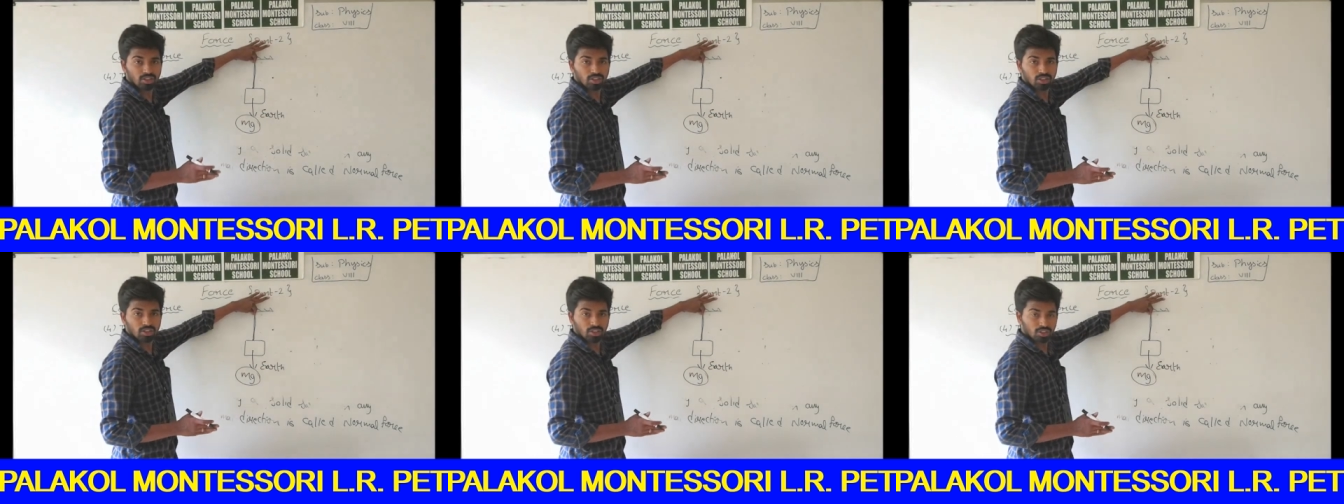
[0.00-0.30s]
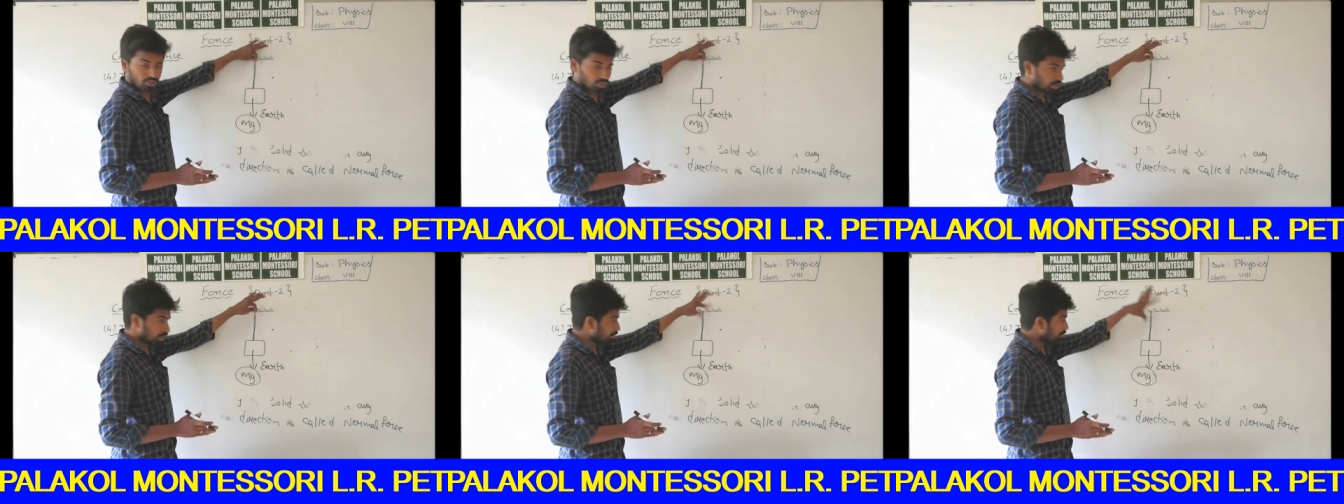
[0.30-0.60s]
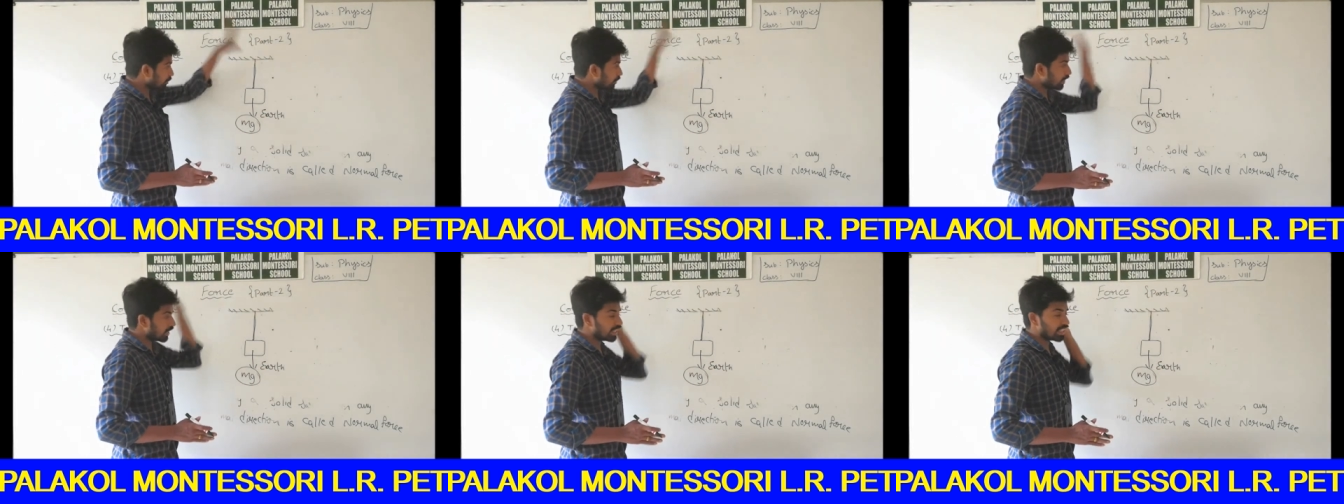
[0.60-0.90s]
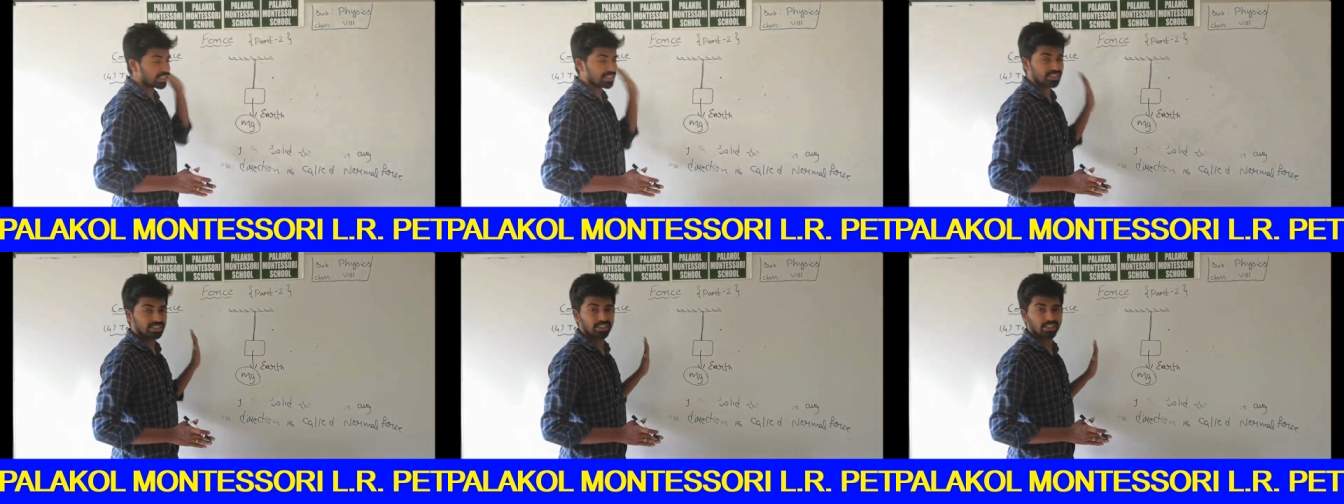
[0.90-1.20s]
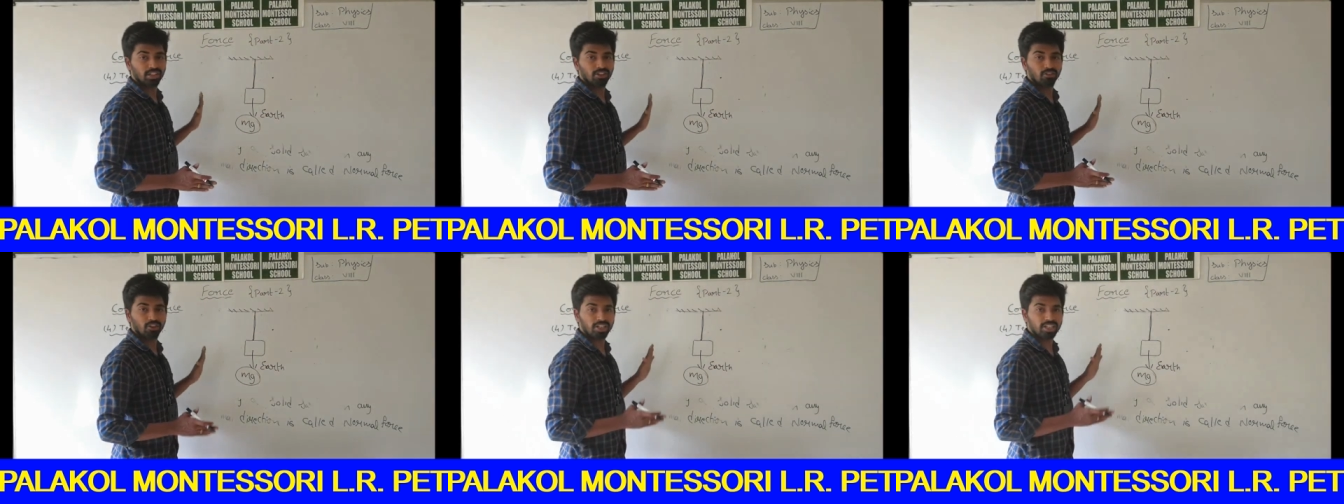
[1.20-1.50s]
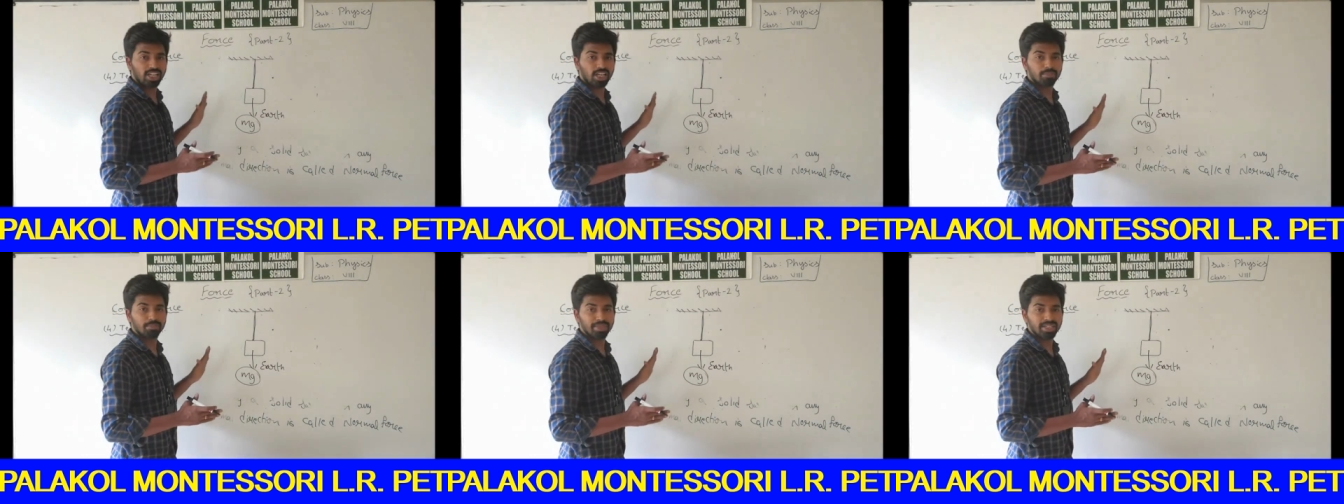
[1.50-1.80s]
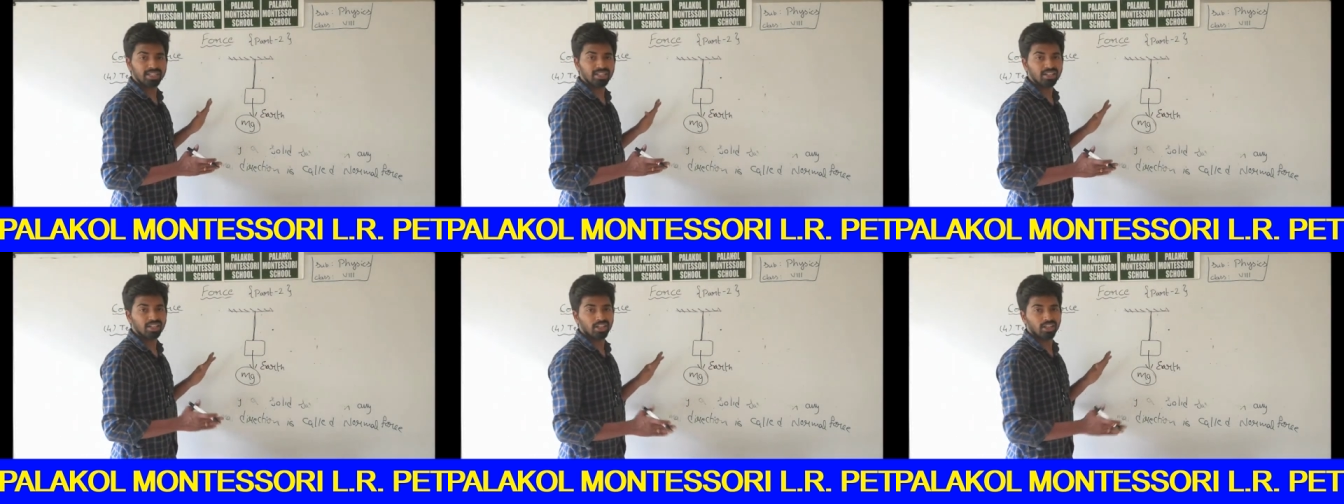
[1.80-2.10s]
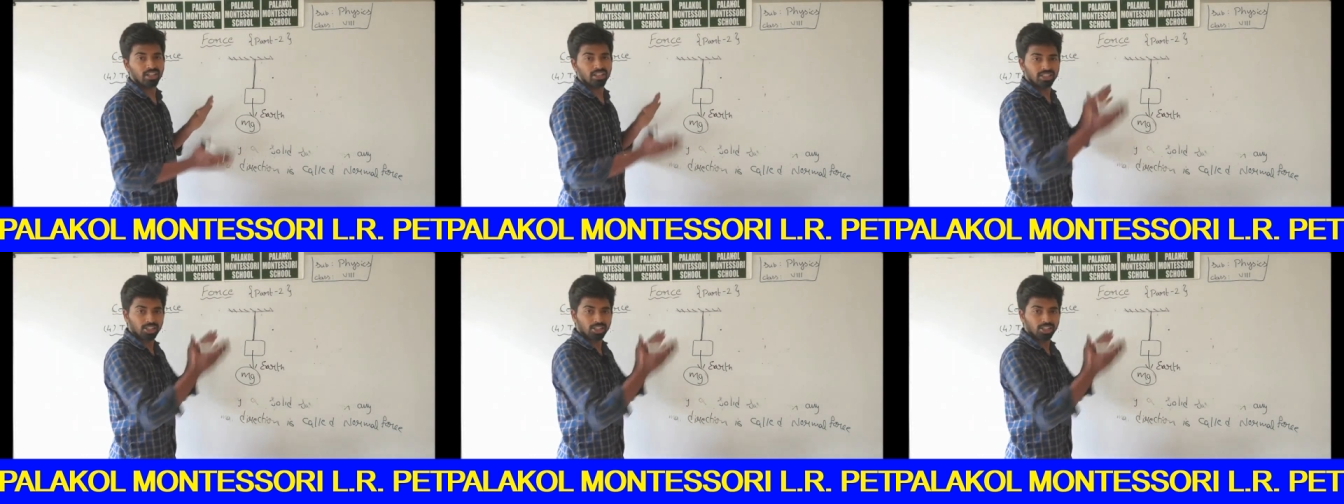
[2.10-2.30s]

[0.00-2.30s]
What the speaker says: So, if you release, what happened? The